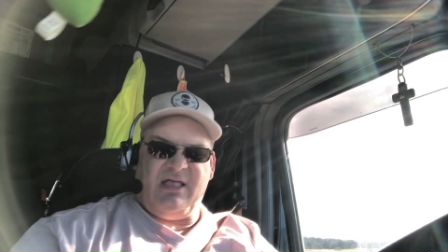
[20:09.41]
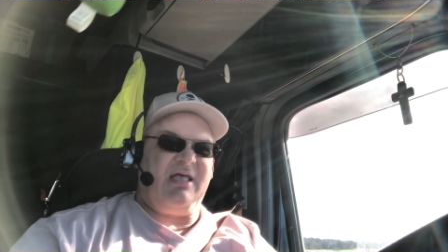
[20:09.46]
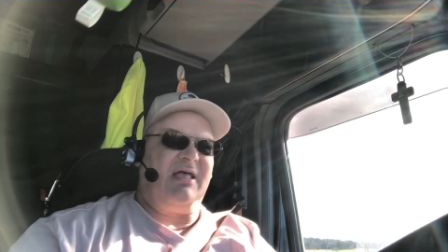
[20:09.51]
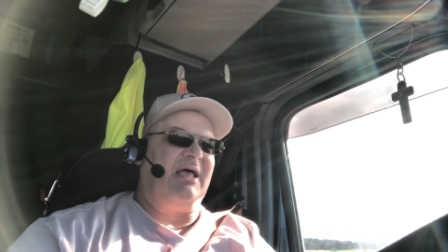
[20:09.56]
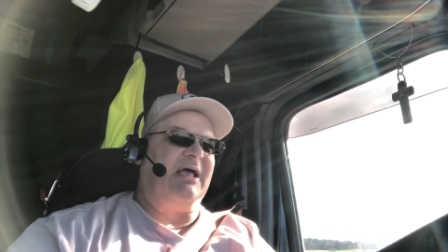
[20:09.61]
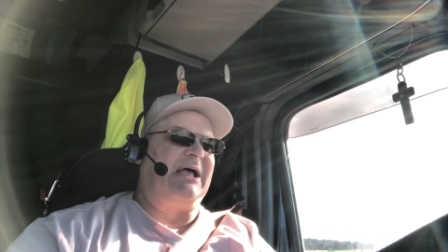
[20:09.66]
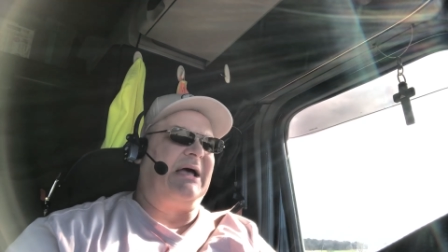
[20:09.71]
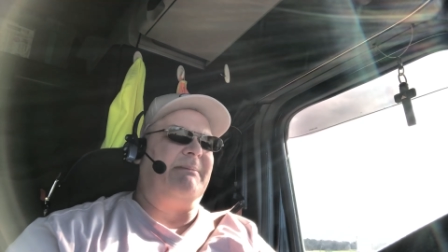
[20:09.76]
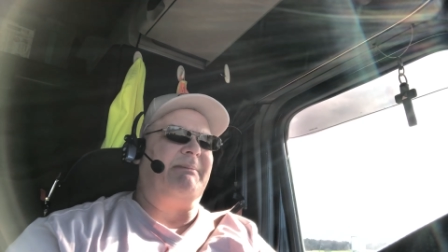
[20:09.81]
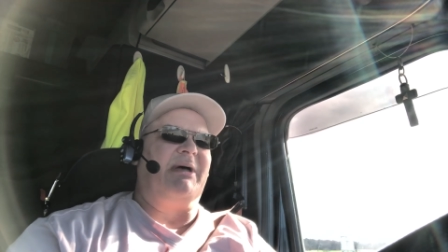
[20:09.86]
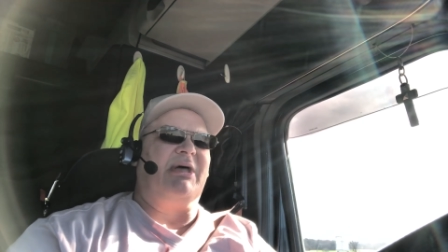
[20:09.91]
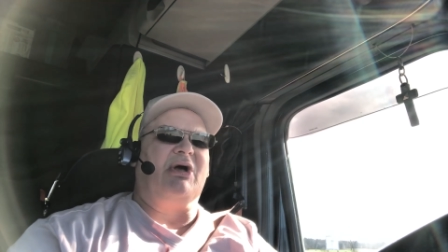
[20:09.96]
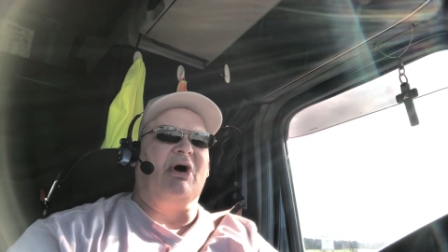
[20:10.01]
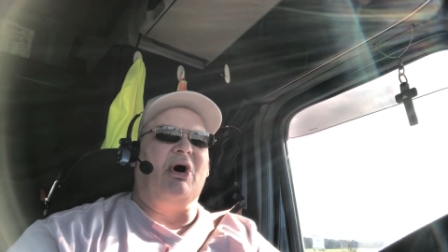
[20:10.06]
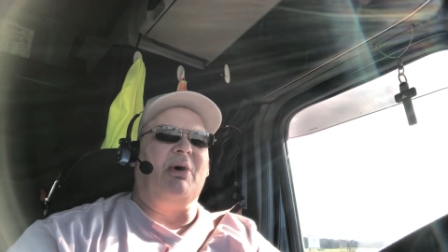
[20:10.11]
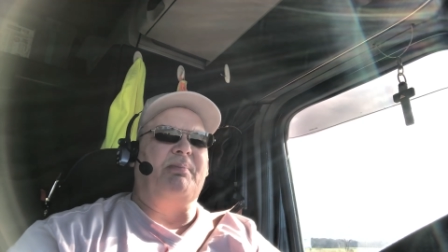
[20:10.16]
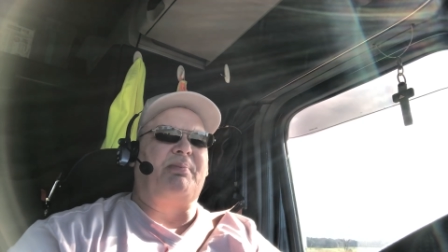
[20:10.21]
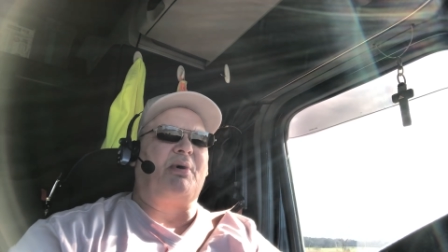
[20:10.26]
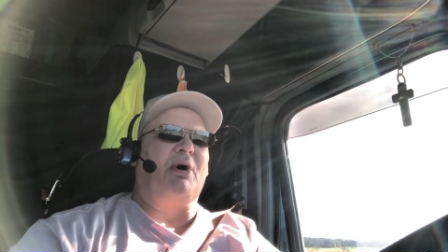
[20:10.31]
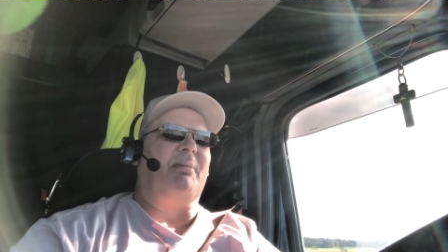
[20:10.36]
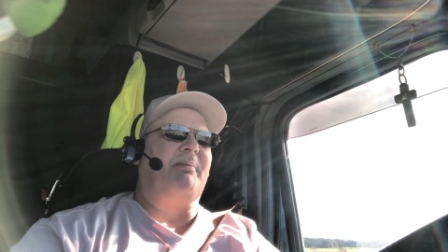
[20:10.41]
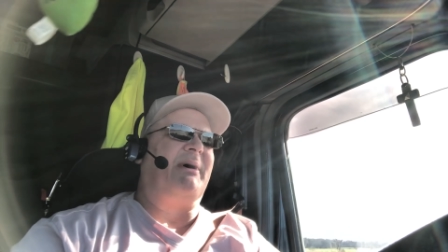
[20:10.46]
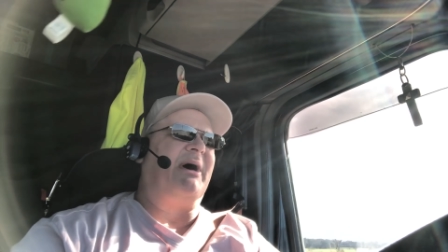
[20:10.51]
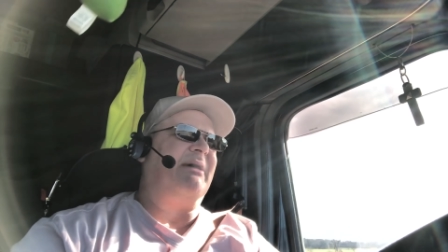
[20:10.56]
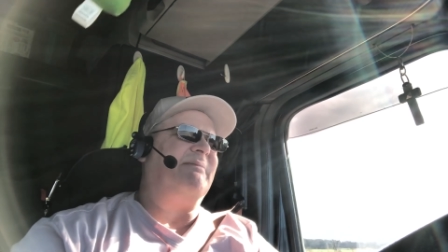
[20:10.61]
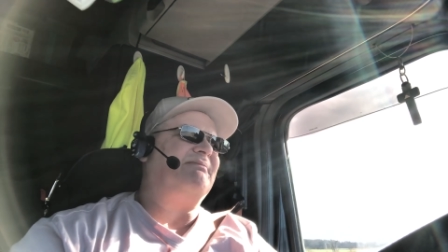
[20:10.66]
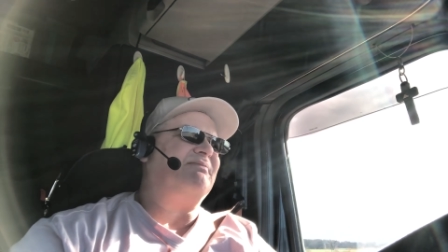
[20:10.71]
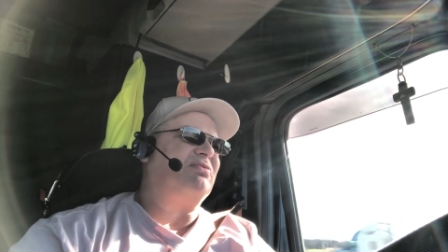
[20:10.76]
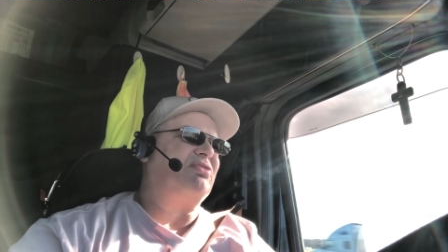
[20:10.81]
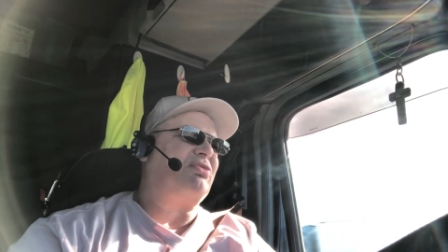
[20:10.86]
I got my GoPro,
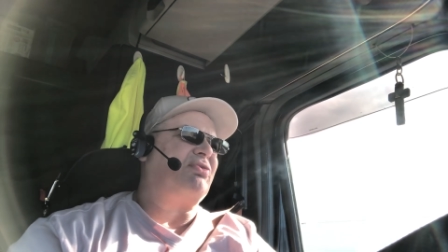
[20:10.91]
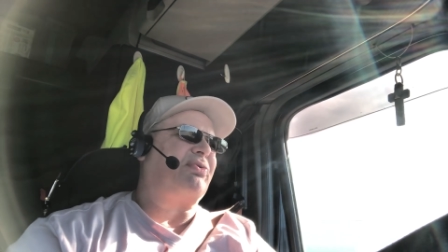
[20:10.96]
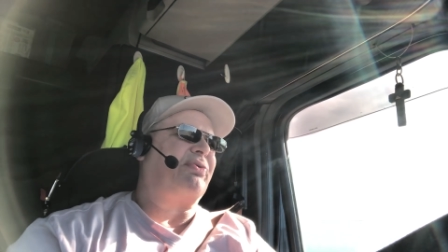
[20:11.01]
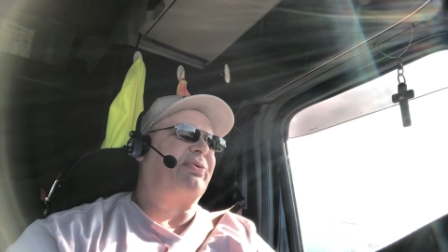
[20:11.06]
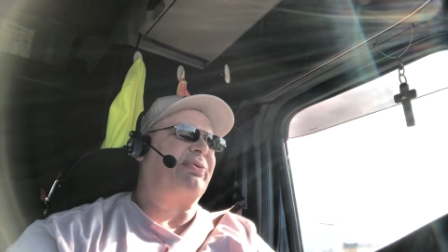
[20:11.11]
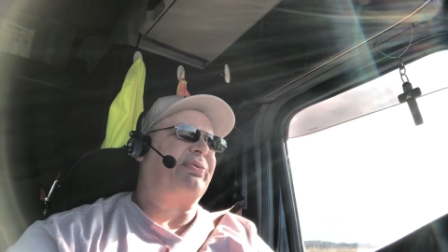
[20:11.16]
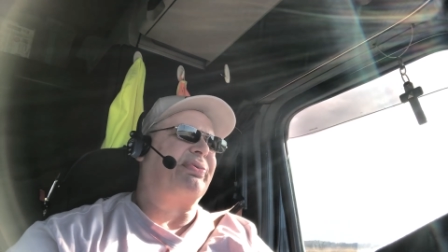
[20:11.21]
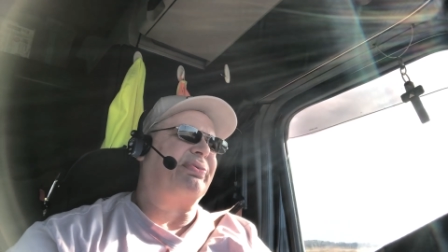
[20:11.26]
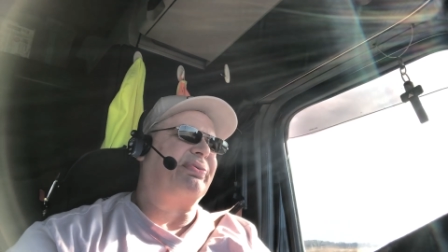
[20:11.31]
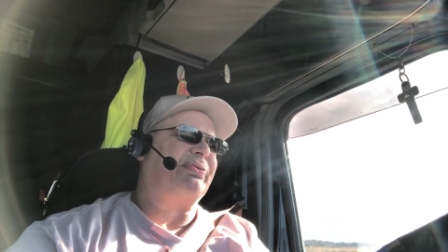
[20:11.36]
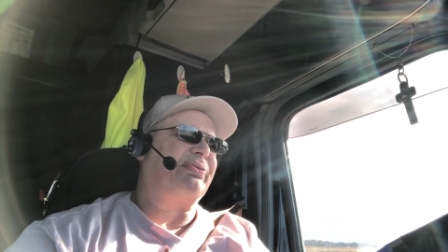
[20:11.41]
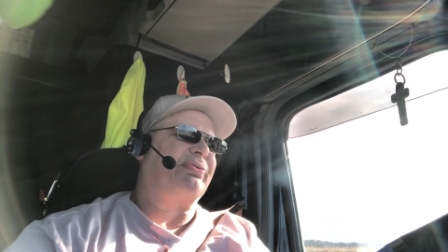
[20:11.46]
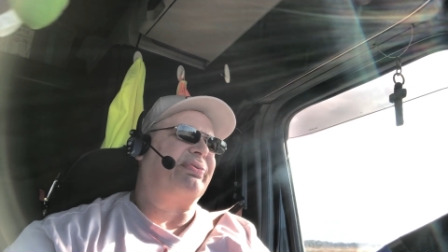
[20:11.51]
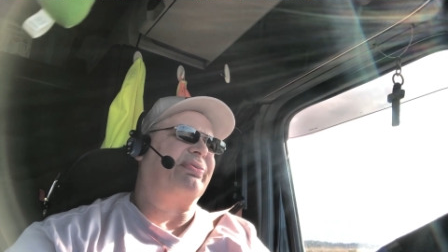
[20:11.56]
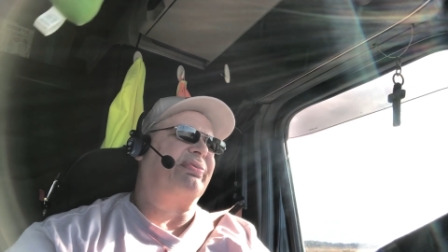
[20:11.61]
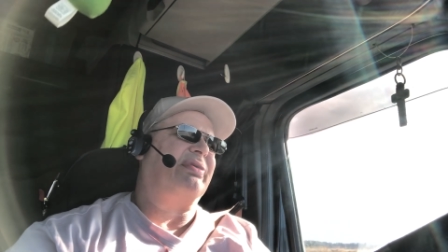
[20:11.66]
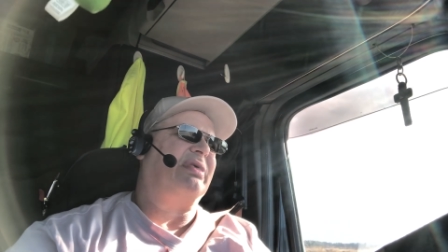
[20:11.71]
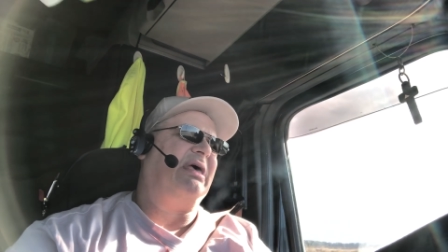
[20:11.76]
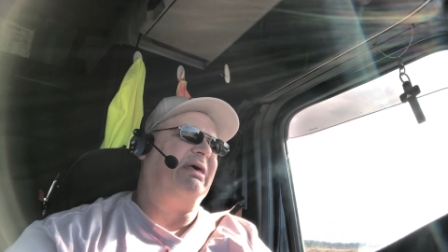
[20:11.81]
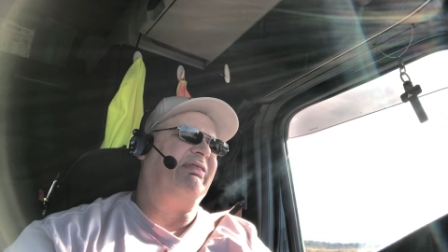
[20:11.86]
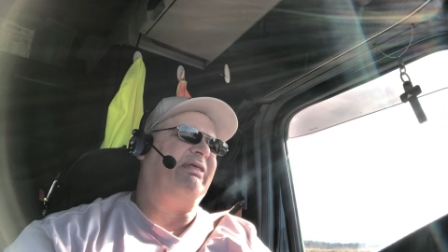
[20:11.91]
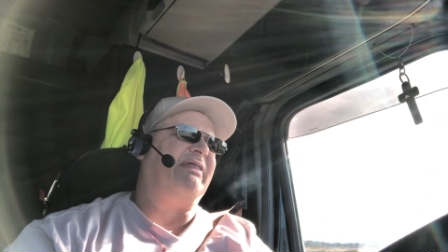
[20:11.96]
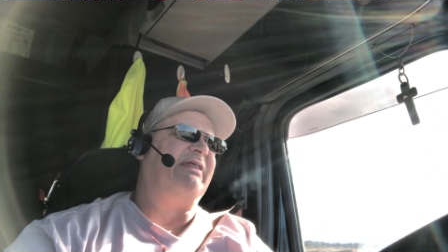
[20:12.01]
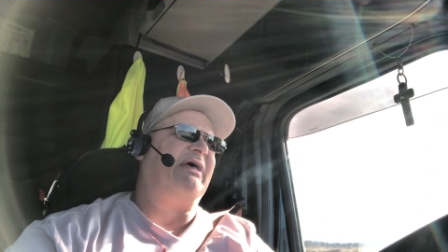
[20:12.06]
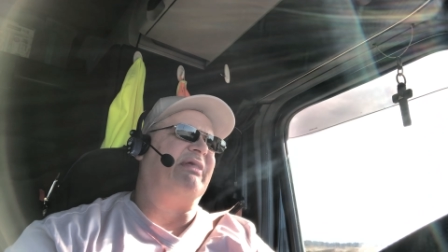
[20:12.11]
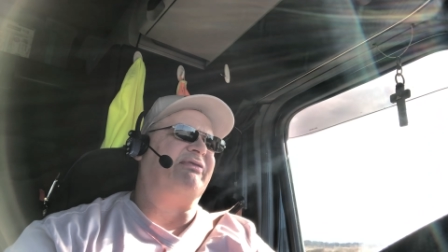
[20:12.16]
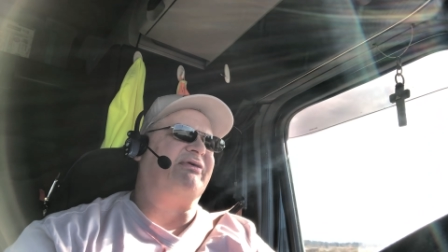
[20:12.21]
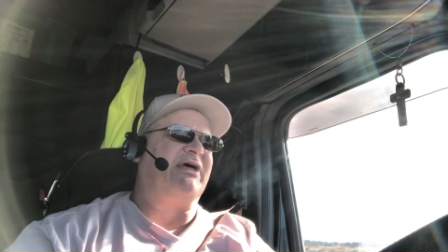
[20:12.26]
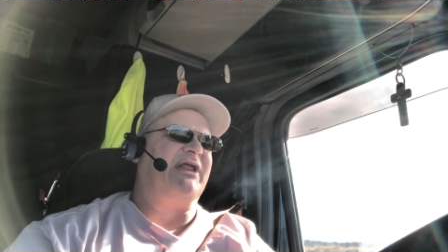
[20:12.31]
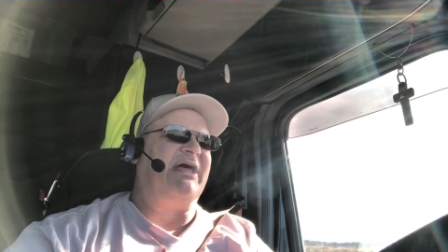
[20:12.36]
but I think
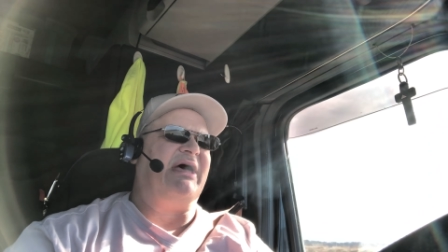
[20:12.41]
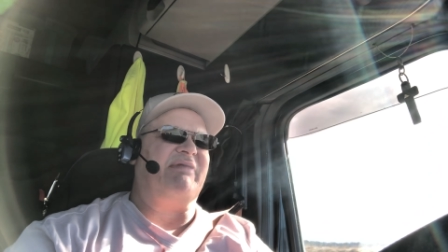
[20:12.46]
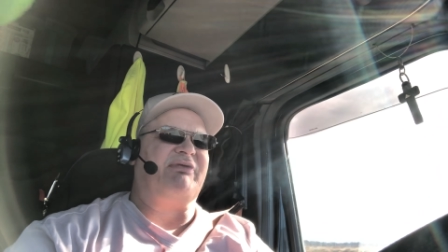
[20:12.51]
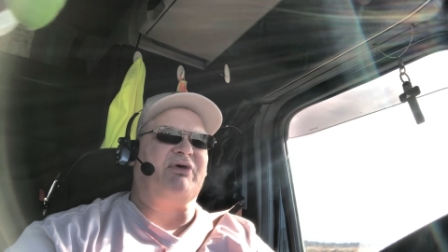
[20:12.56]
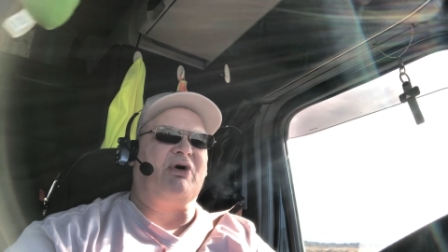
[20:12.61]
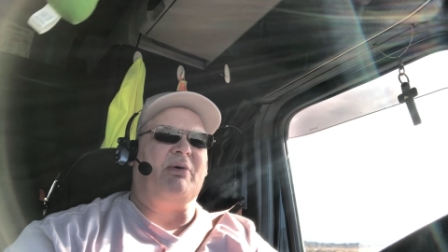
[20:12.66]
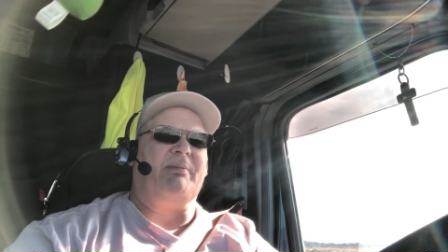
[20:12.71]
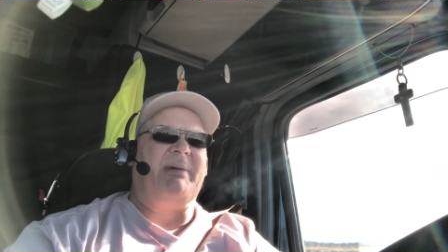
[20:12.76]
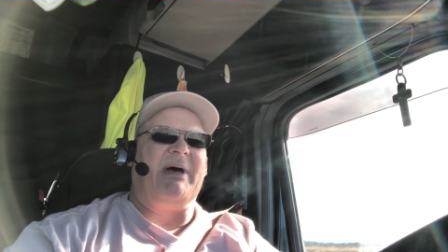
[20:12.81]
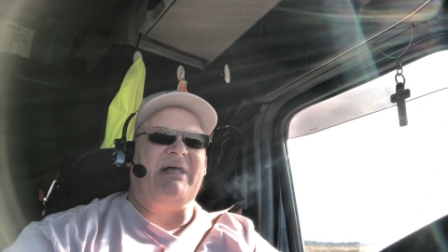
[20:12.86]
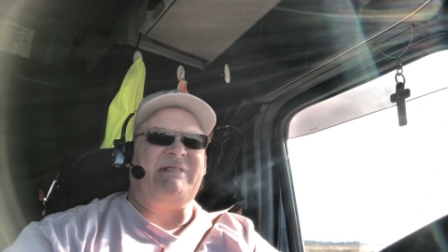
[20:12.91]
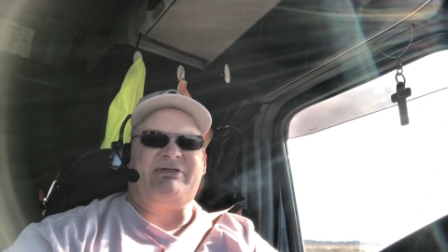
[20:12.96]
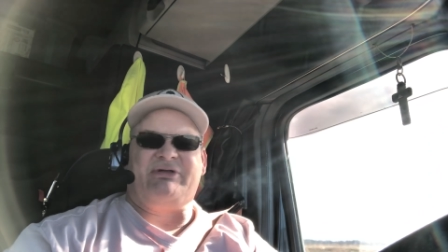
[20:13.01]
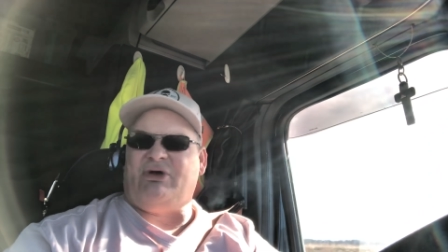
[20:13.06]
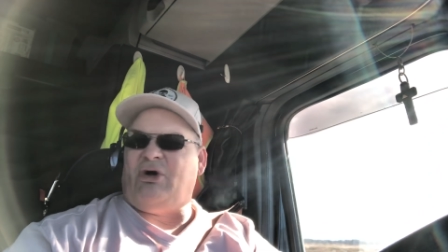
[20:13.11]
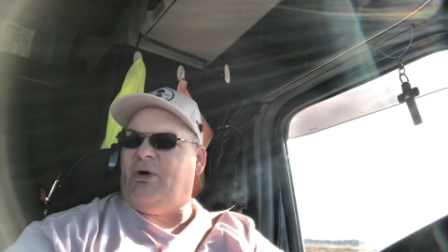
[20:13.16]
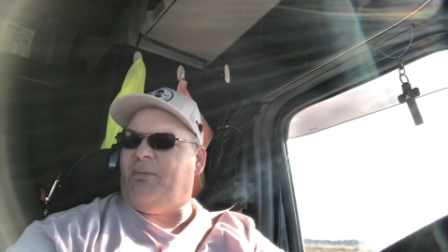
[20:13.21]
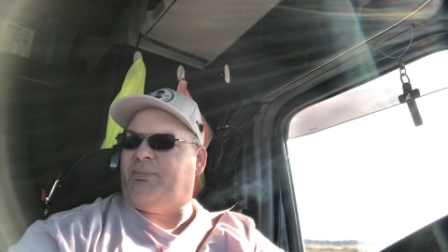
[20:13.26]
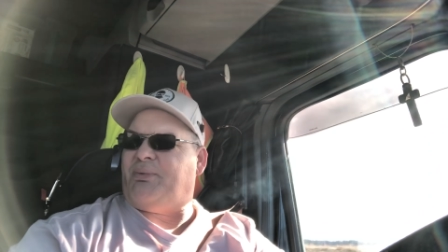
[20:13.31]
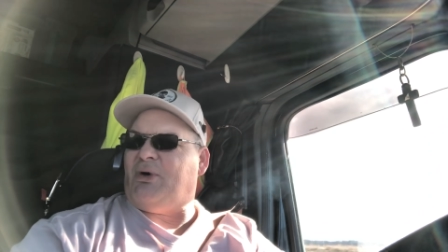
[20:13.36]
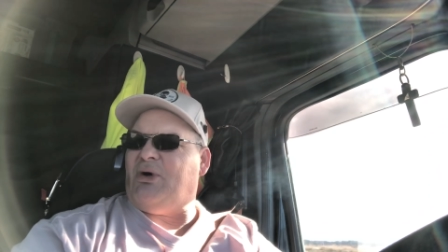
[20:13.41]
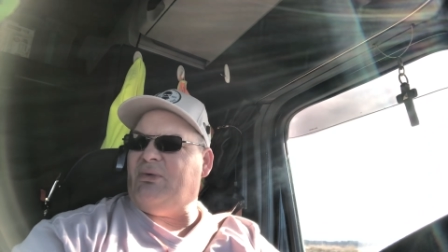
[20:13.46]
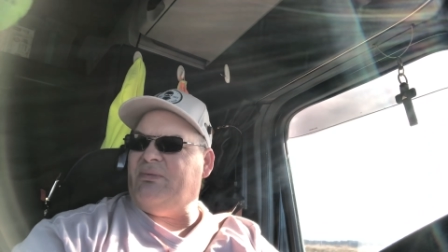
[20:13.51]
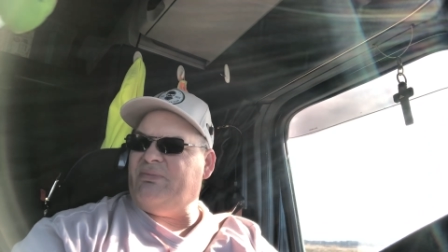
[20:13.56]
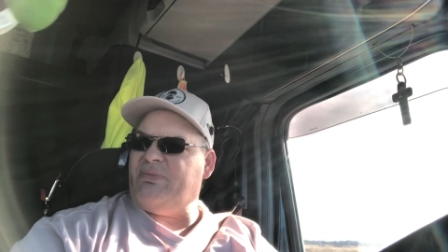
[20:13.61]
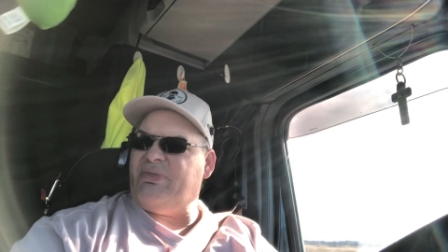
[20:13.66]
that's gonna have to go back to GoPro.